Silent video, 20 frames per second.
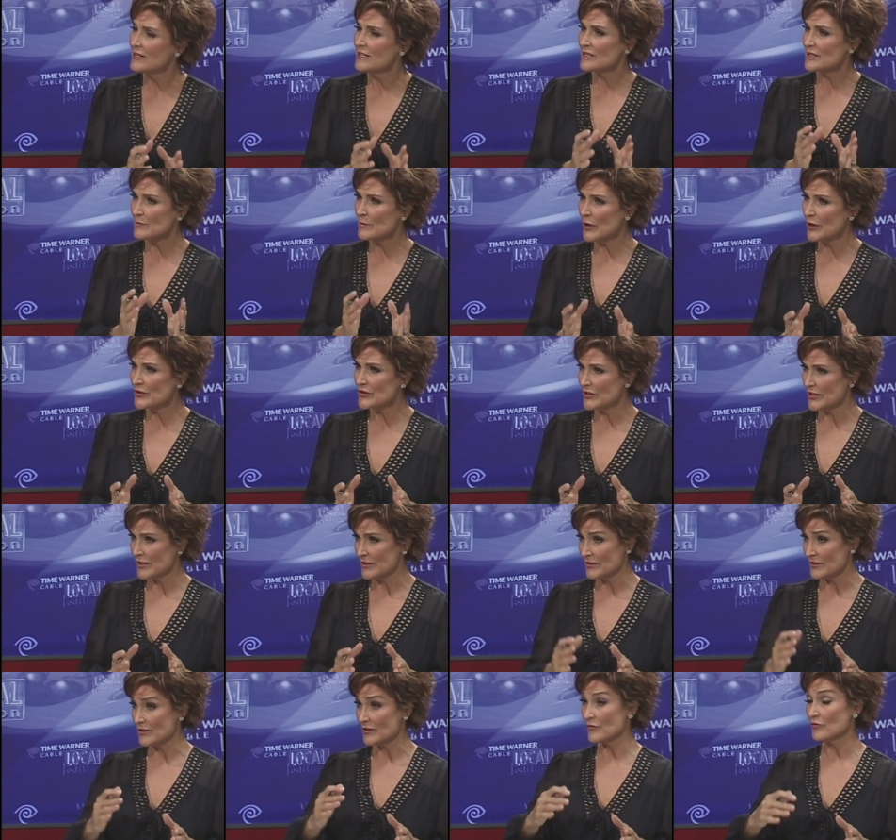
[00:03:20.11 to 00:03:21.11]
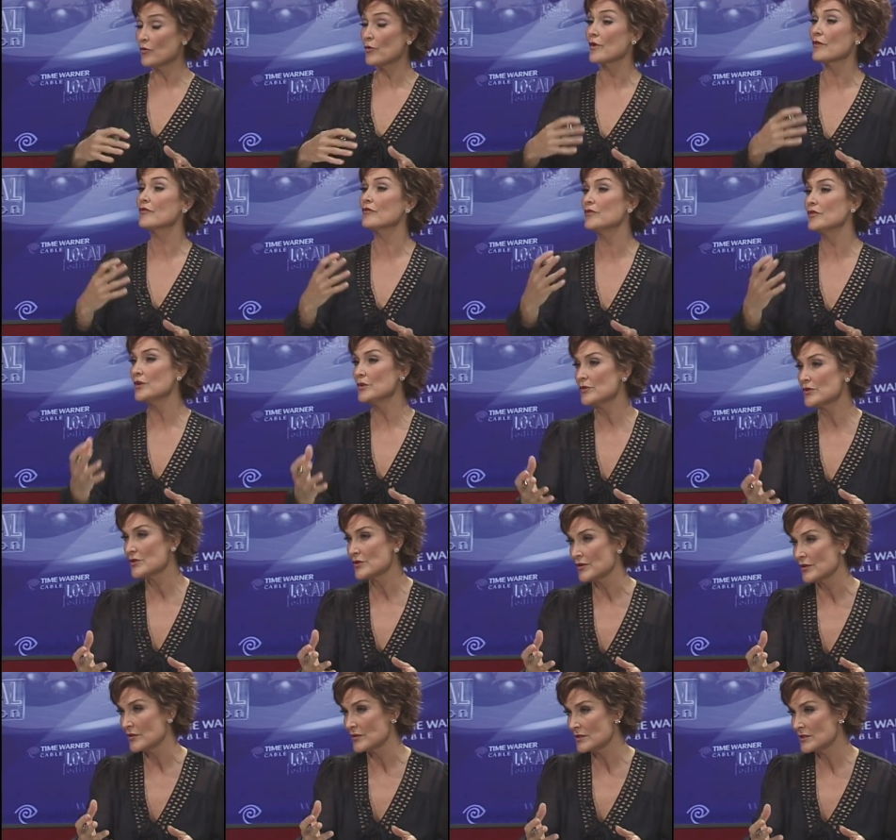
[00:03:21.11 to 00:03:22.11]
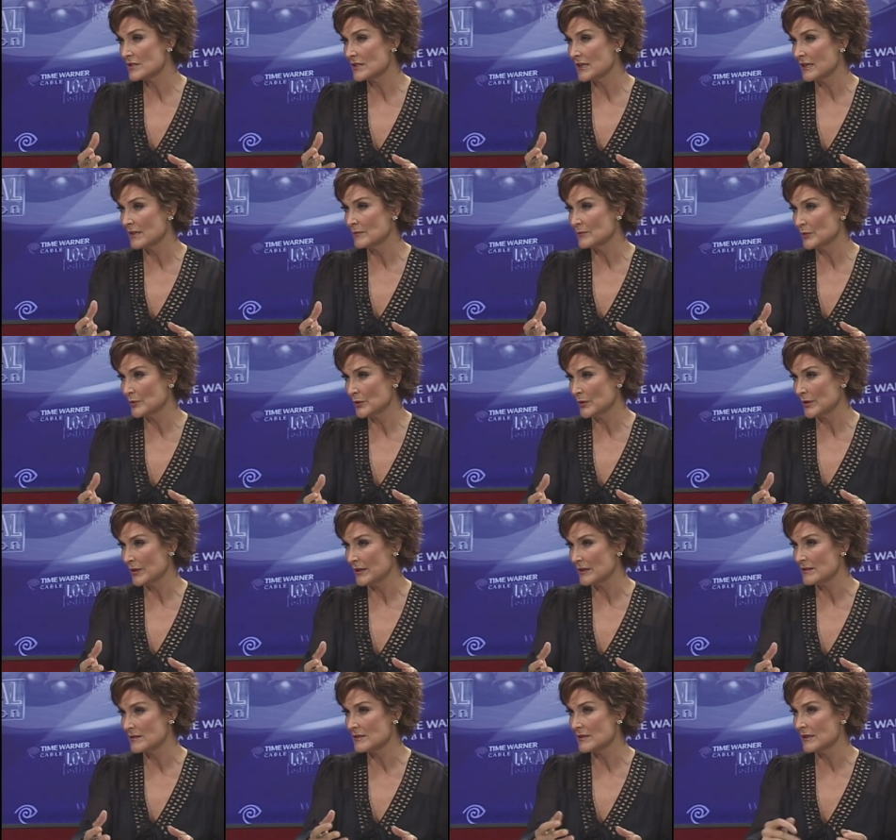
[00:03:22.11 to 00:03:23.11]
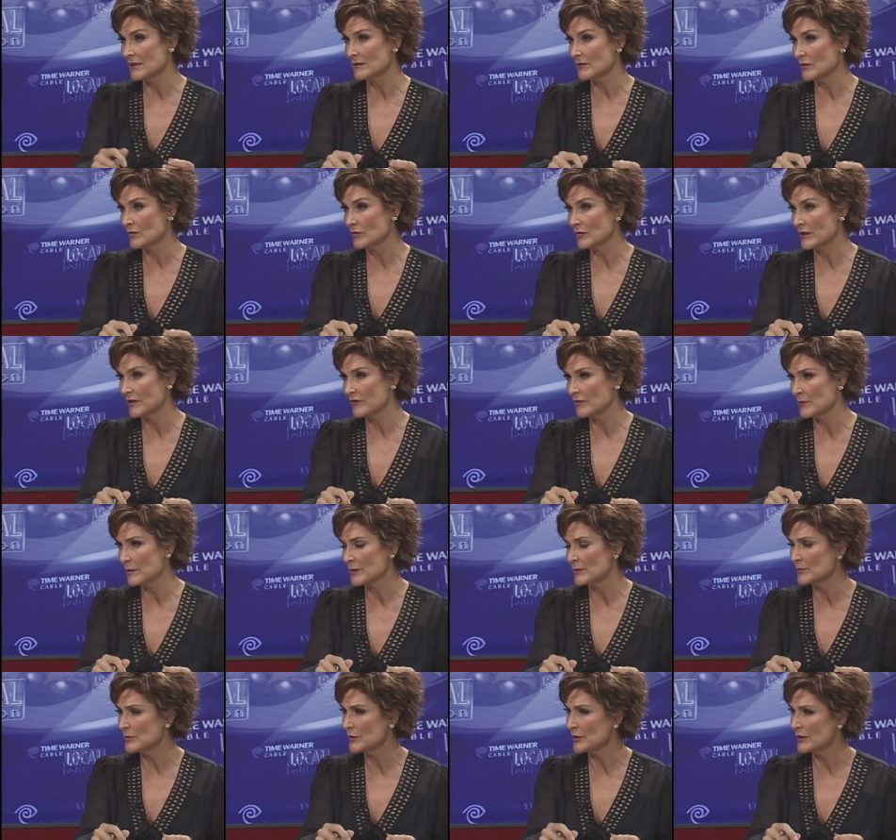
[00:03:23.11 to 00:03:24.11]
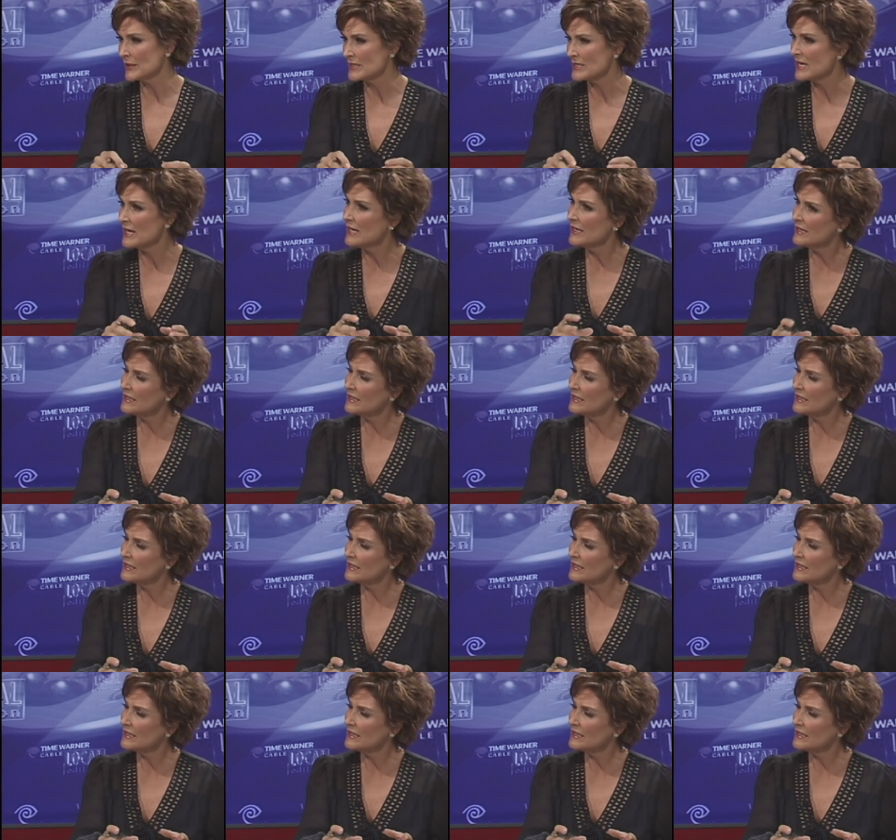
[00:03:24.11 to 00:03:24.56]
small changes for future state employees and local government employees